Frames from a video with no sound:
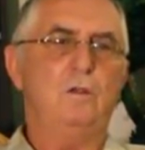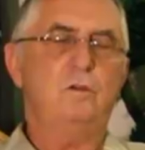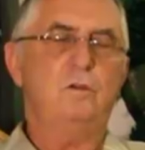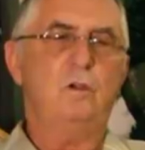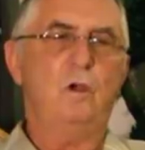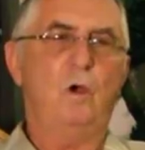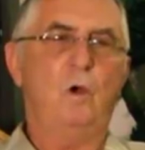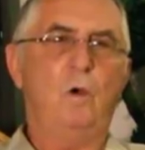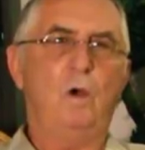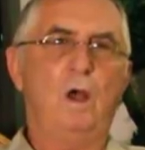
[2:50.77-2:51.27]

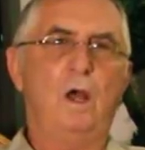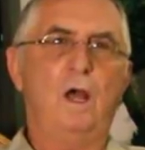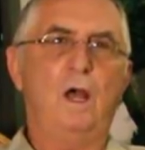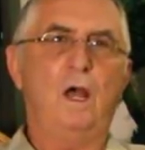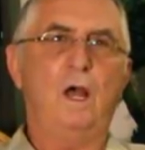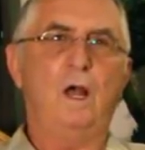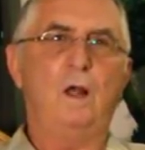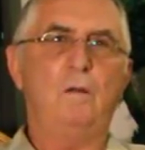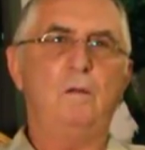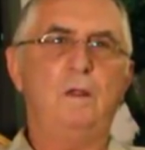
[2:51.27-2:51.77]
So
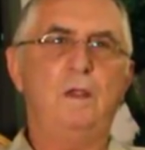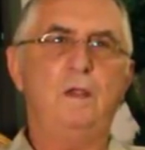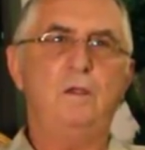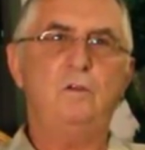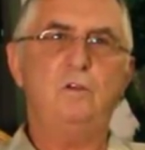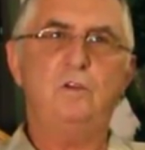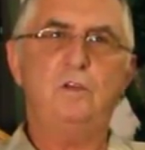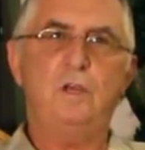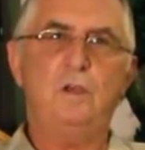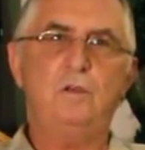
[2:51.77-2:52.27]
uh,
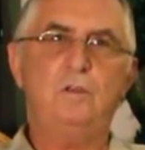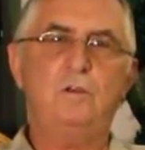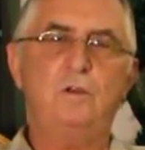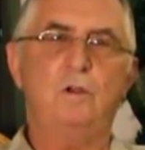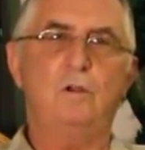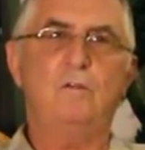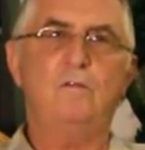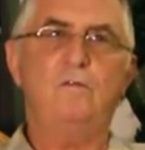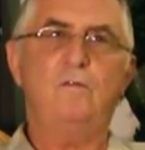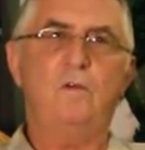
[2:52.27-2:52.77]
his
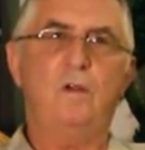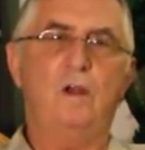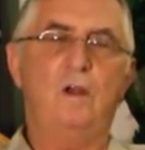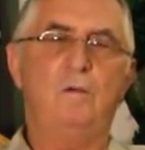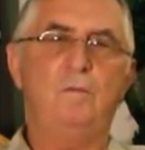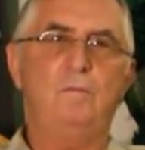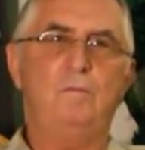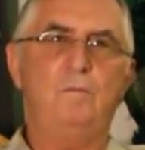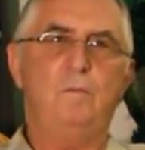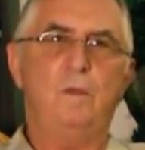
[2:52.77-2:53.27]
sister
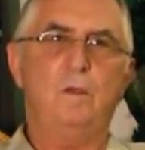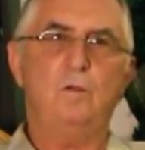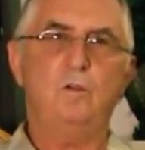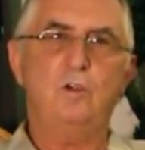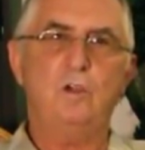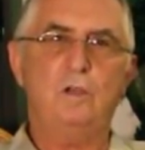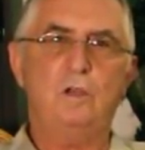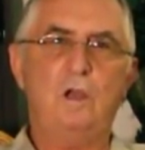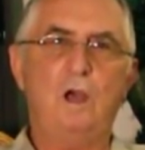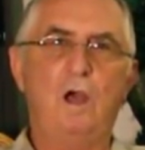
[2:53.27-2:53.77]
from
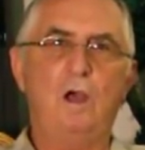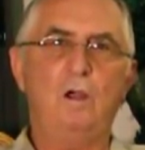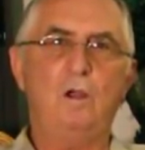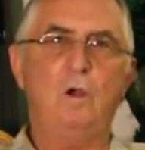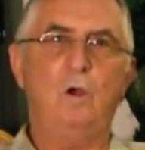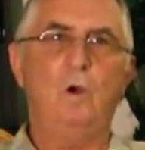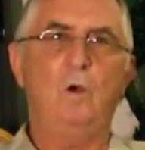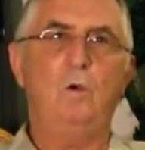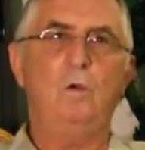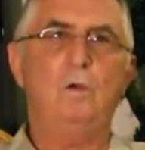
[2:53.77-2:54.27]

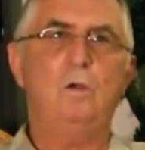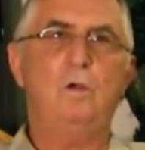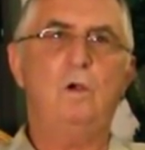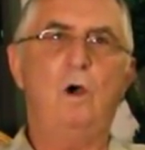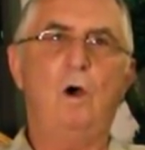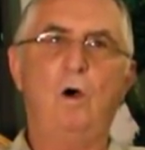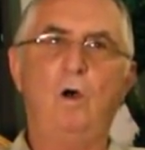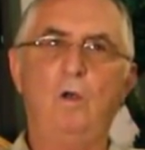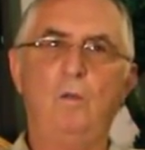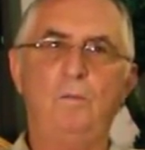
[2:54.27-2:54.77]
Chicago
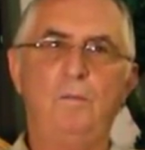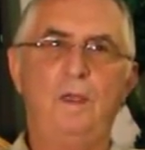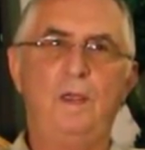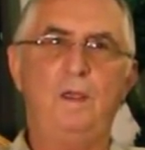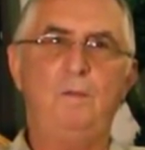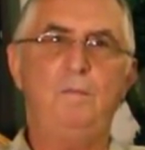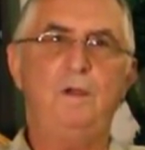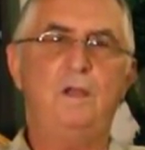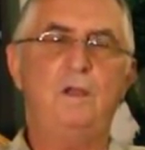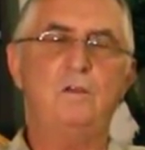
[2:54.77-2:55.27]
called
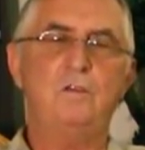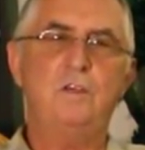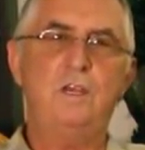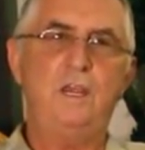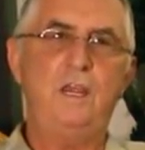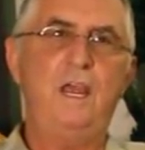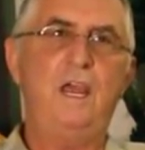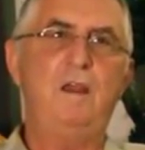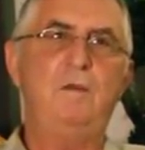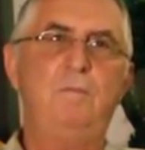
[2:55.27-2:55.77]
me because
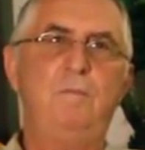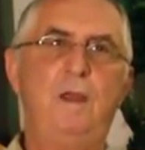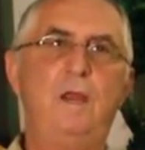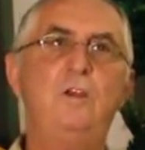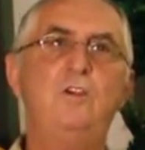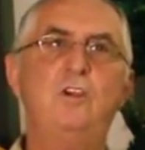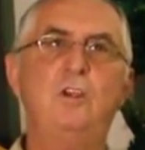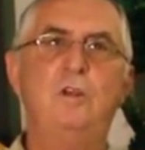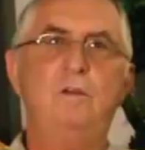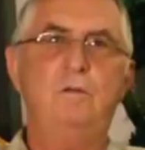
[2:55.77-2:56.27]
he had
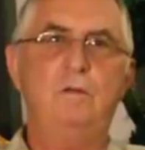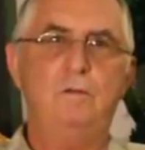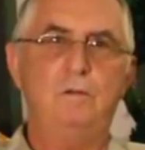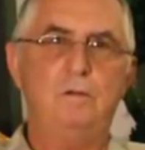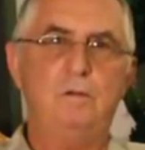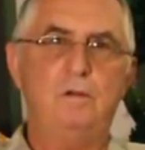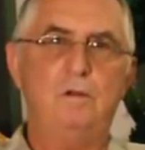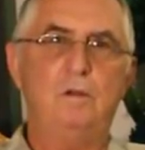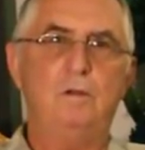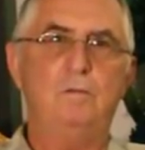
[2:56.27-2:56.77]
mentioned
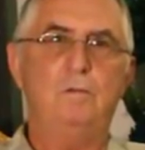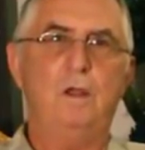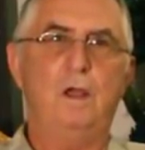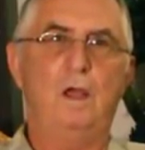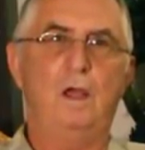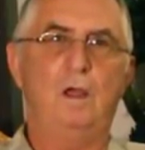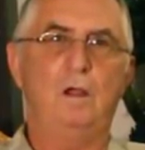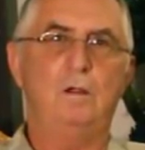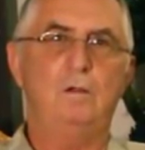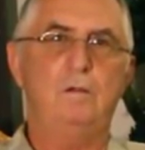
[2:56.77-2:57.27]

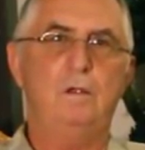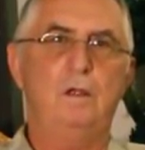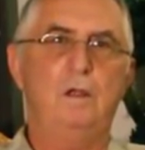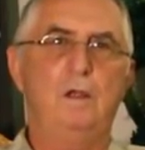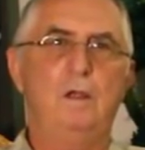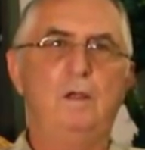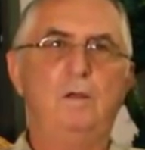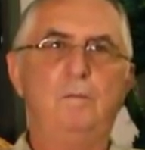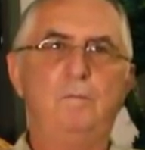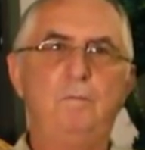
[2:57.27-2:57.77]
uh,
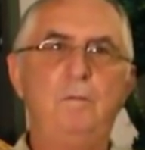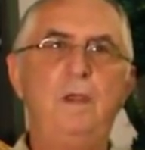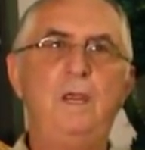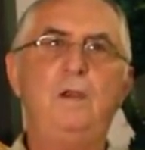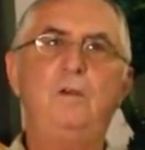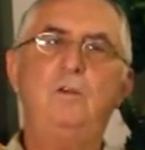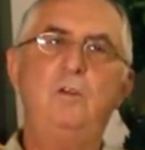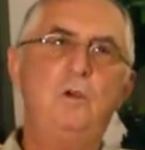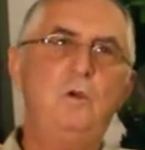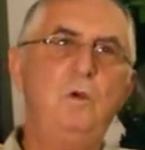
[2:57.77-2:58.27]

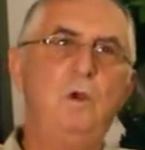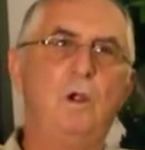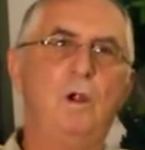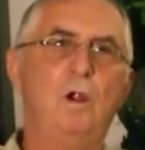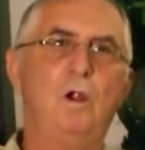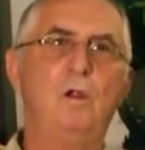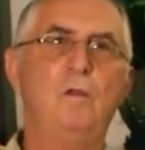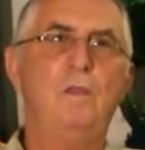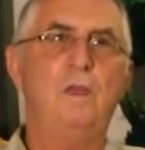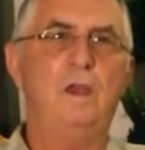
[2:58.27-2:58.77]
me to
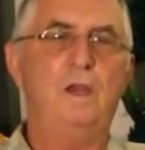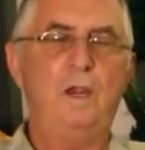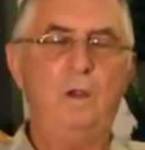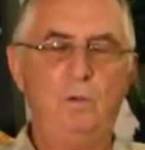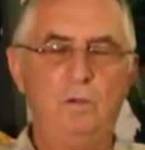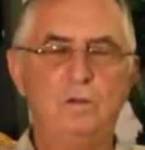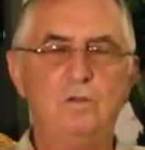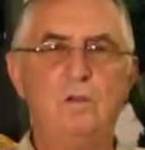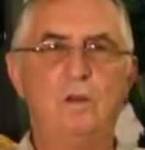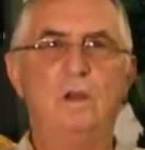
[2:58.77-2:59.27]
her that he
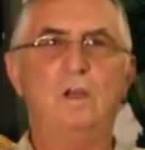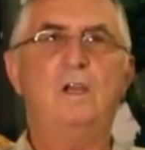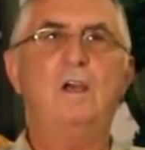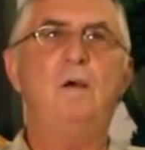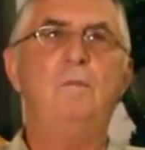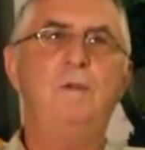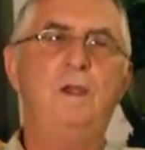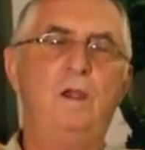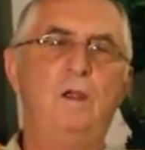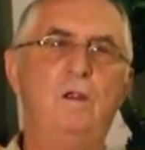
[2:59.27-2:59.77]
was going to
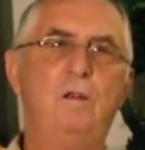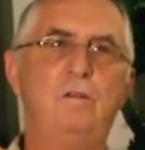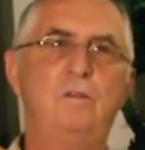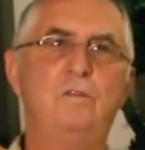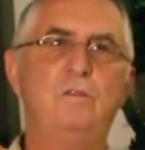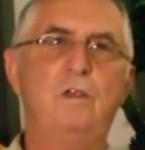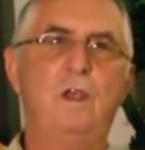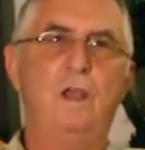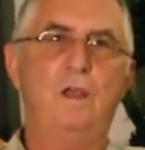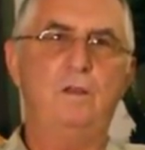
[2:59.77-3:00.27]
come here and, and
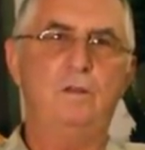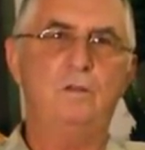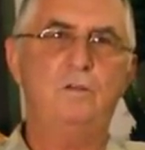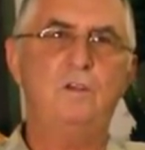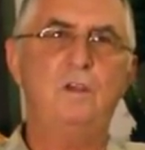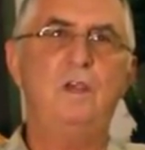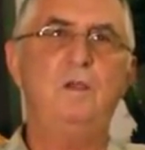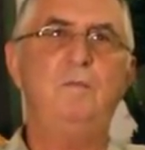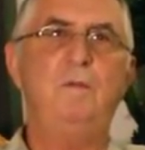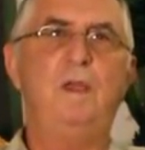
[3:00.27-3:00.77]

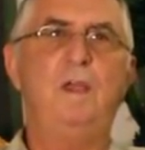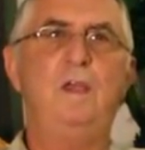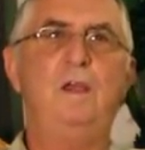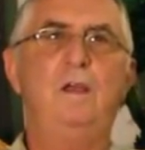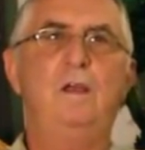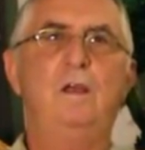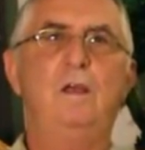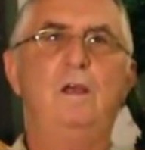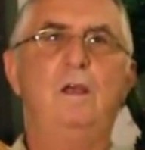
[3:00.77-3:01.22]
see me.